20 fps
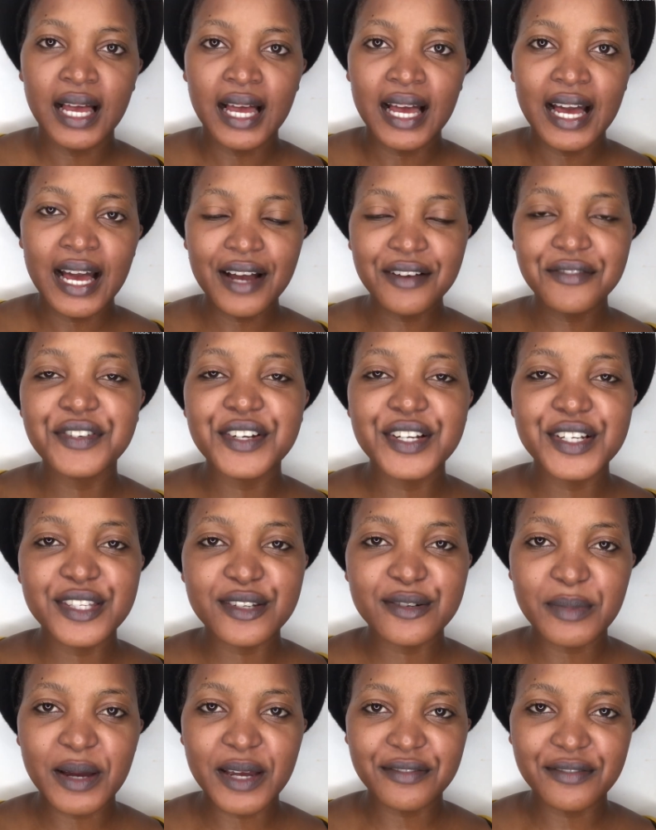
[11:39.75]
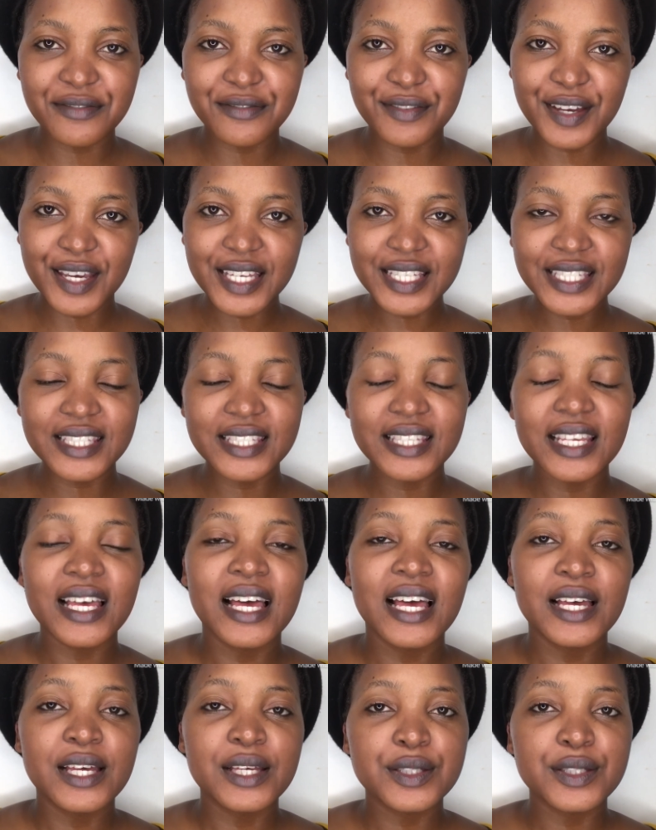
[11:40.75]
I've rinsed my face.
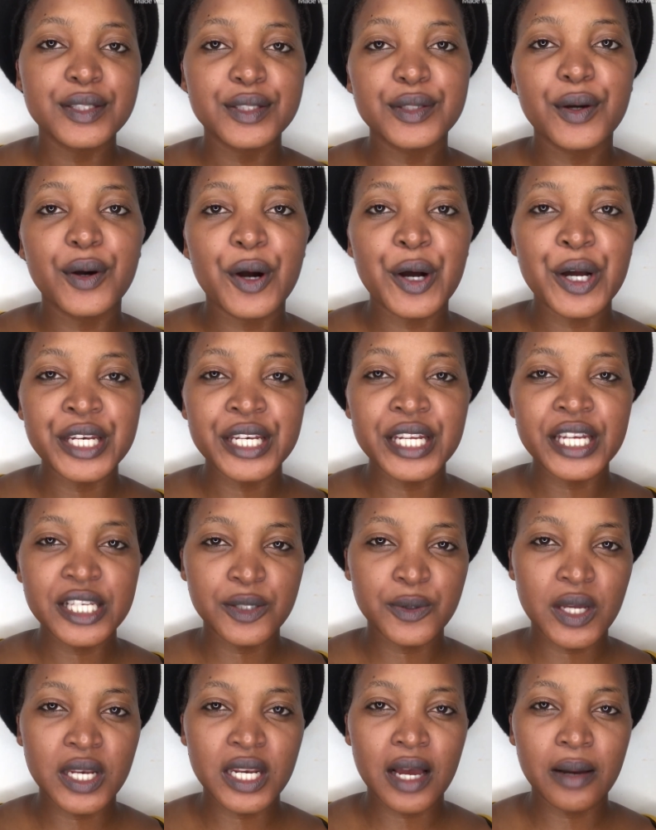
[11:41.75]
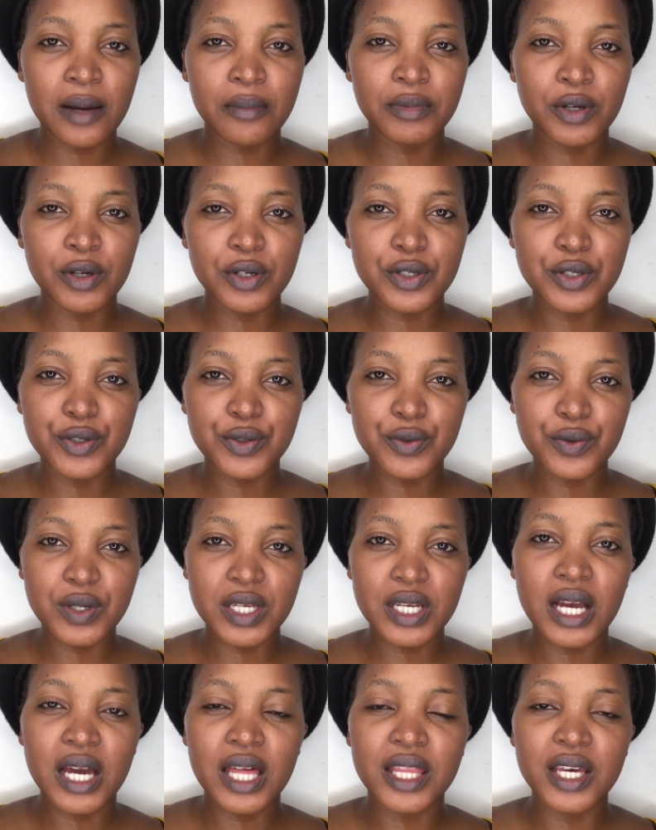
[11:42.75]
So on days when I'm not
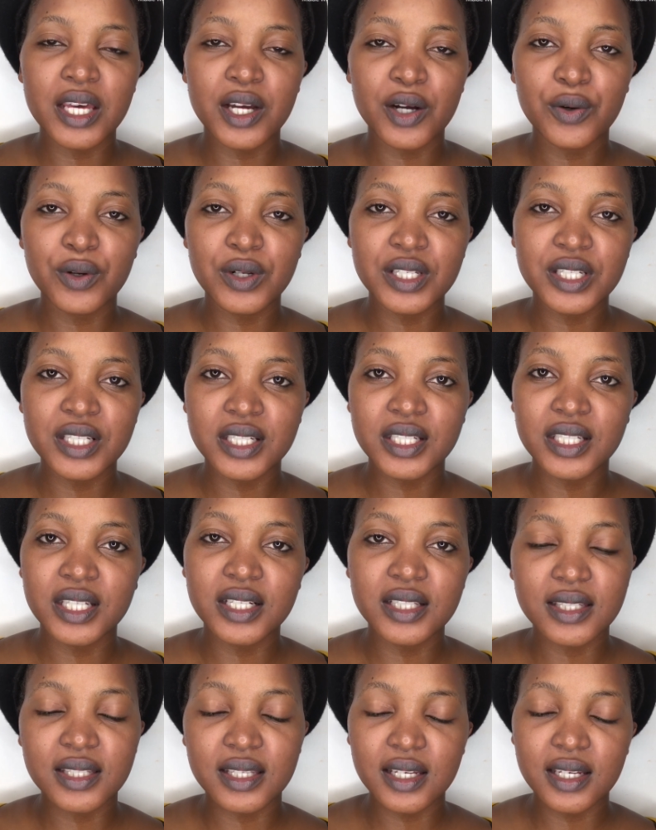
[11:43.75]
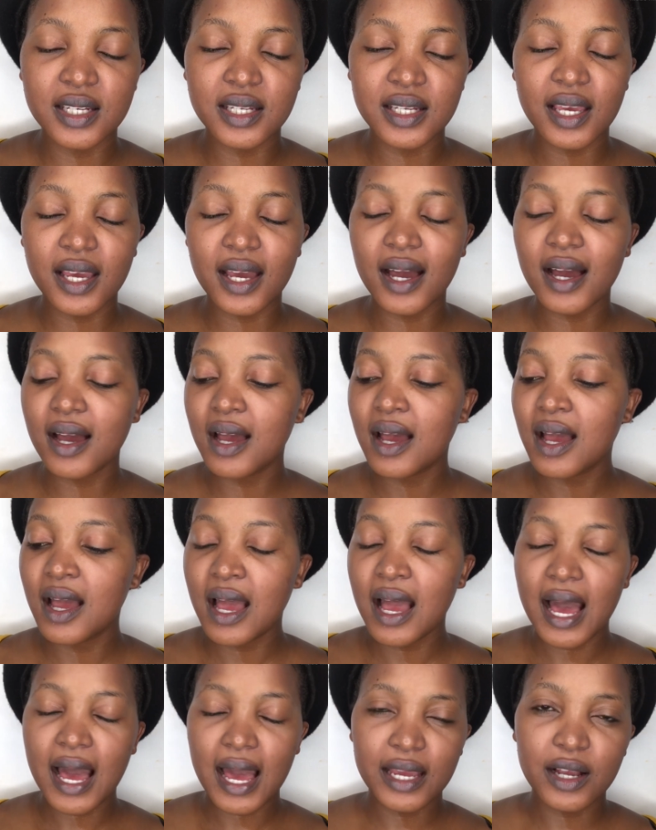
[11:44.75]
doing the whole detailed skincare,
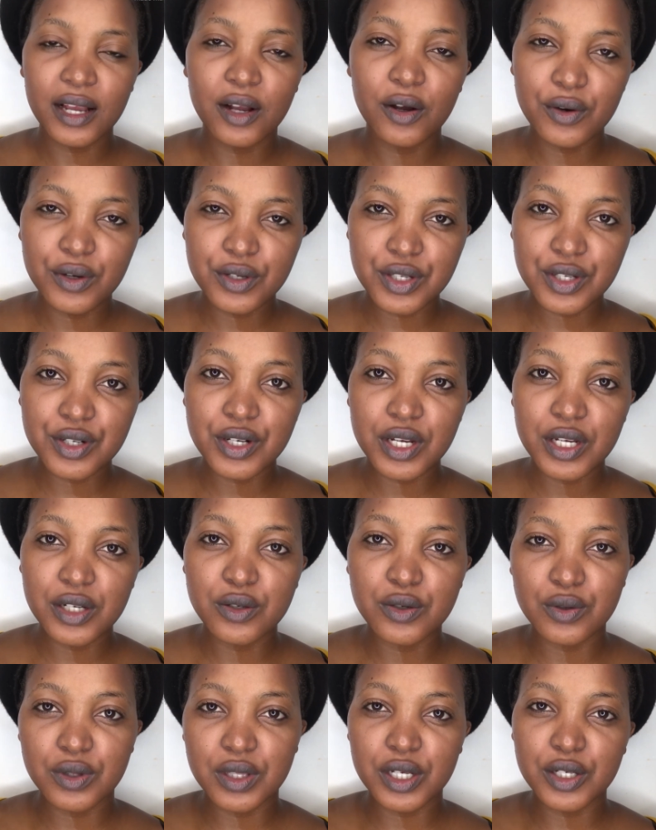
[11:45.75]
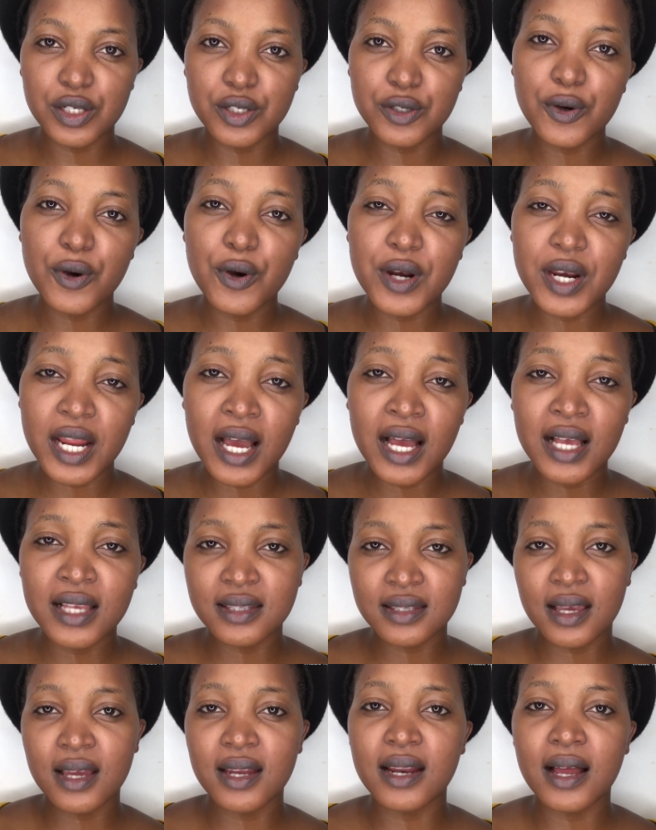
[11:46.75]
I go straight to the toner,
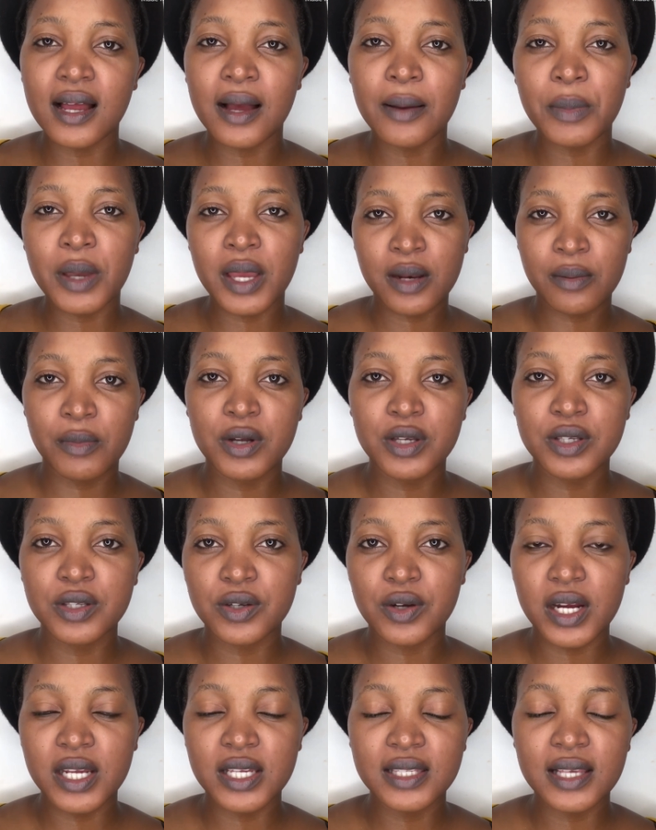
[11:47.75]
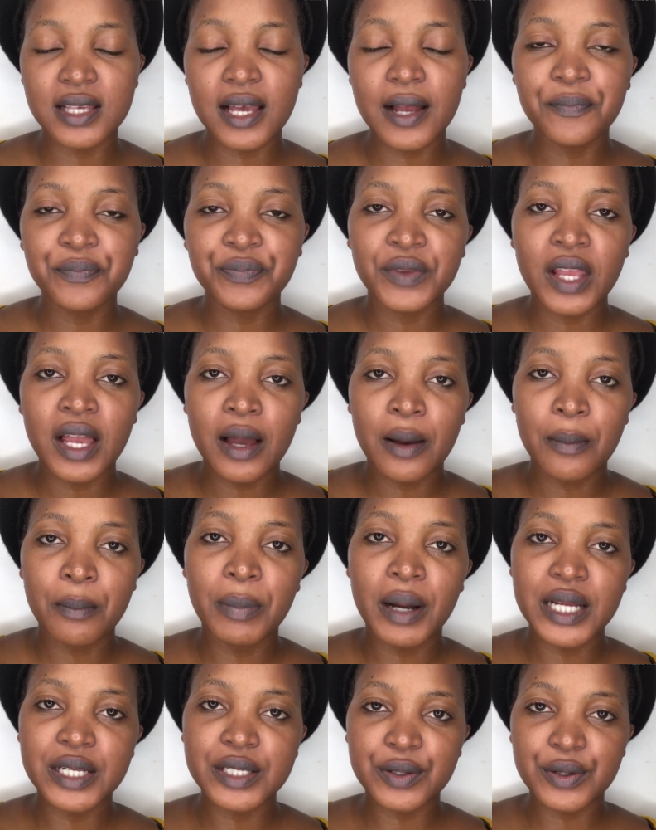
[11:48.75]
serum and moisturizer.
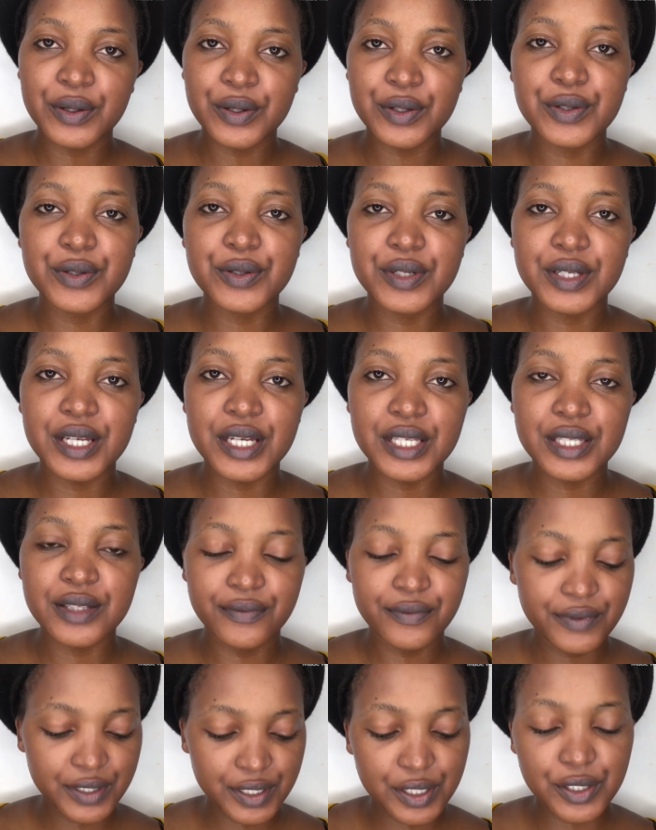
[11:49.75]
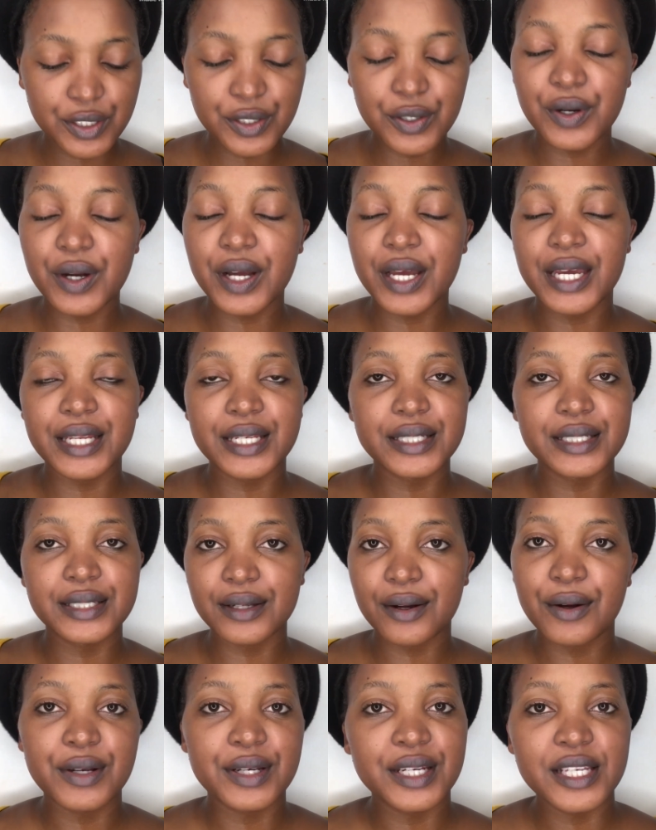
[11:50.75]
But on today's video and
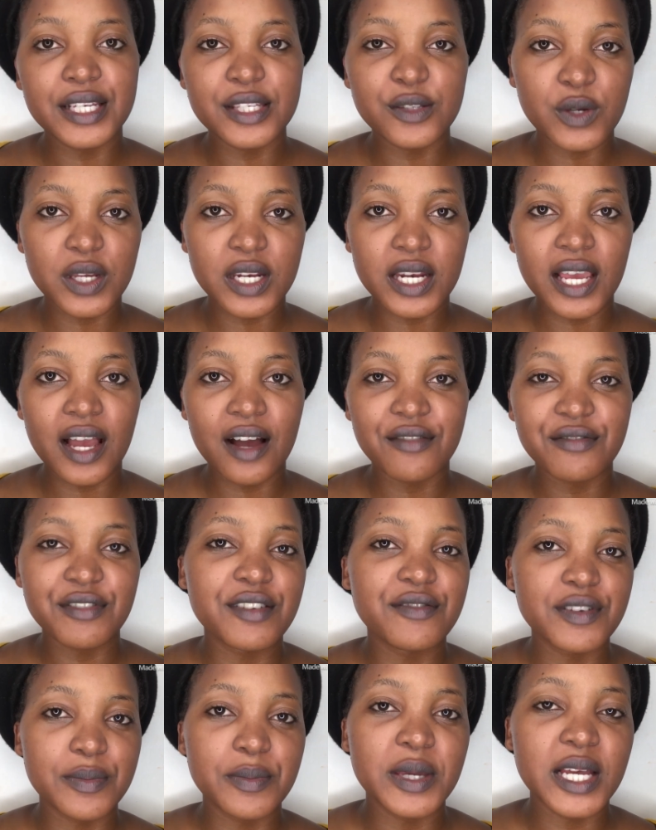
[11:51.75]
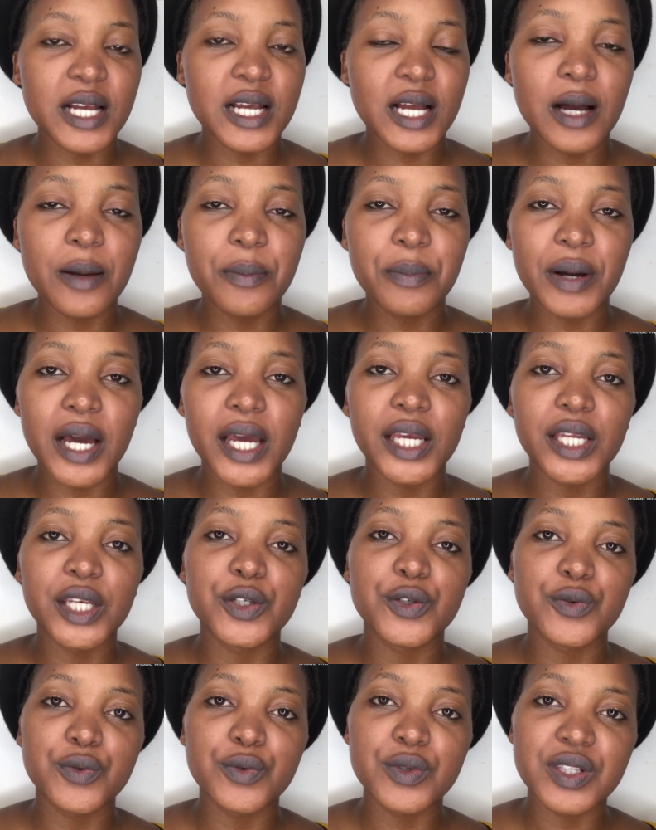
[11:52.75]
on days when I have heavy makeup, I
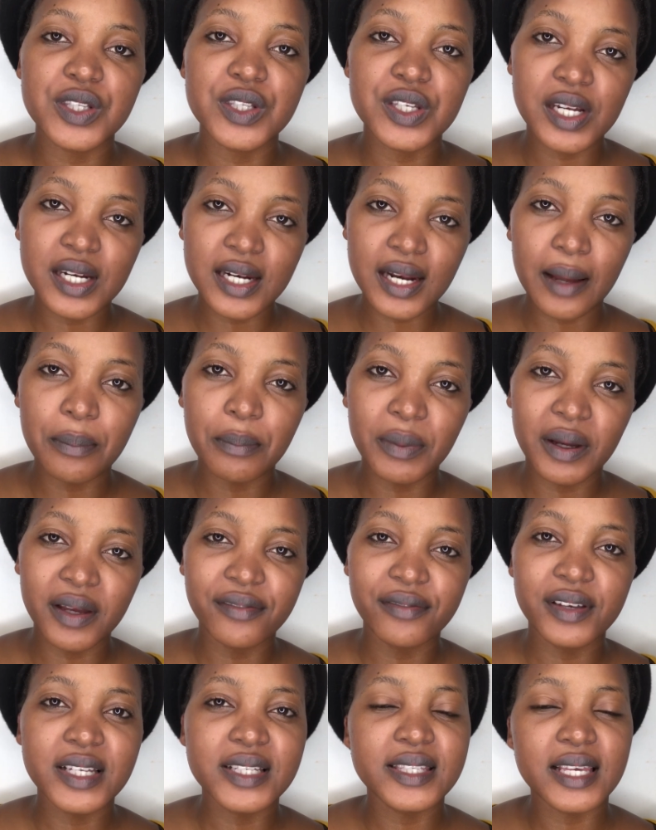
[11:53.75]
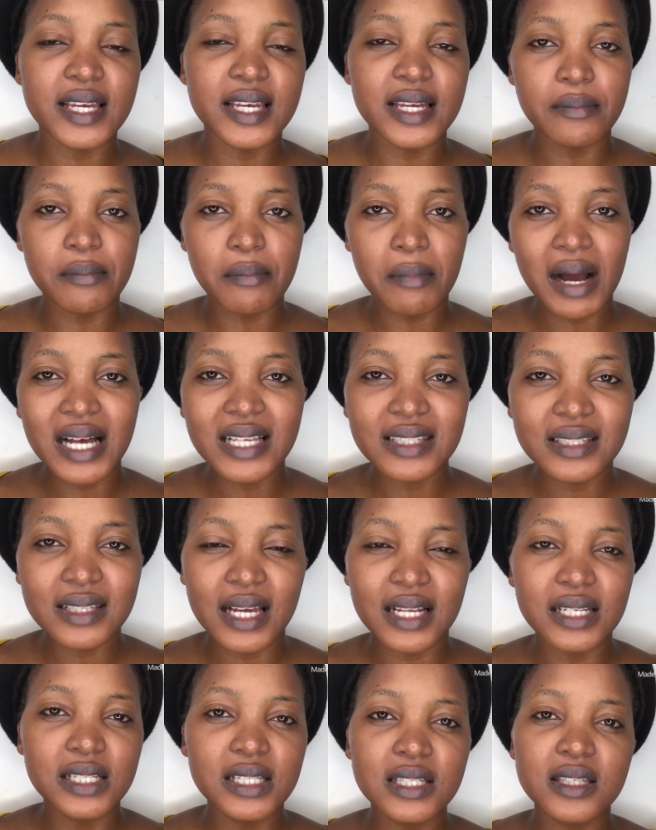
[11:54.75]
do scrub my face and mask
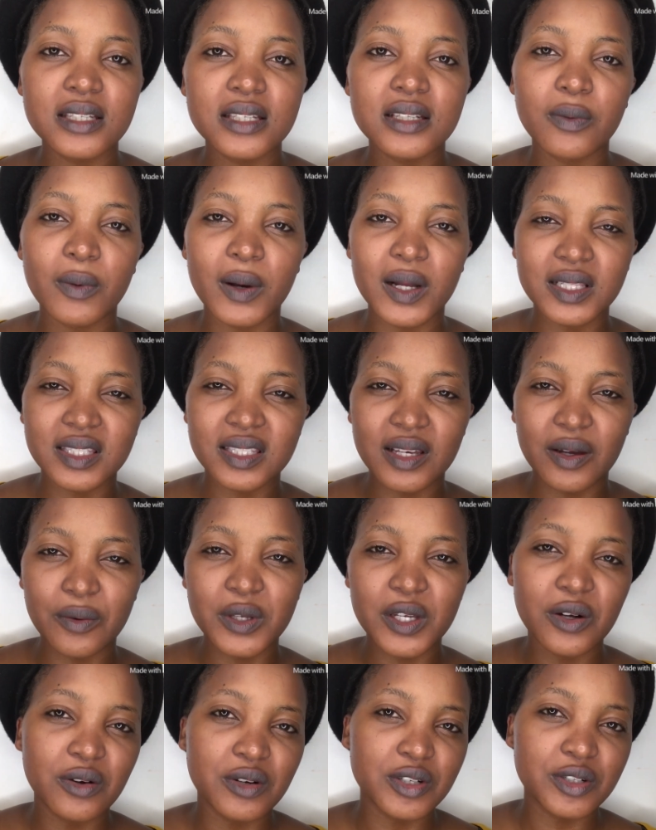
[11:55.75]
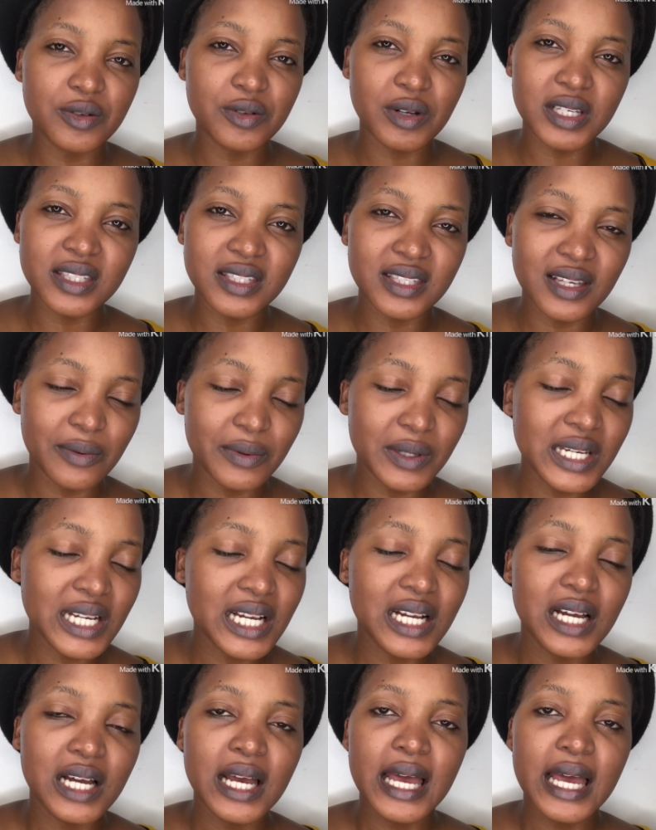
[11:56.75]
at least once a week or twice a week.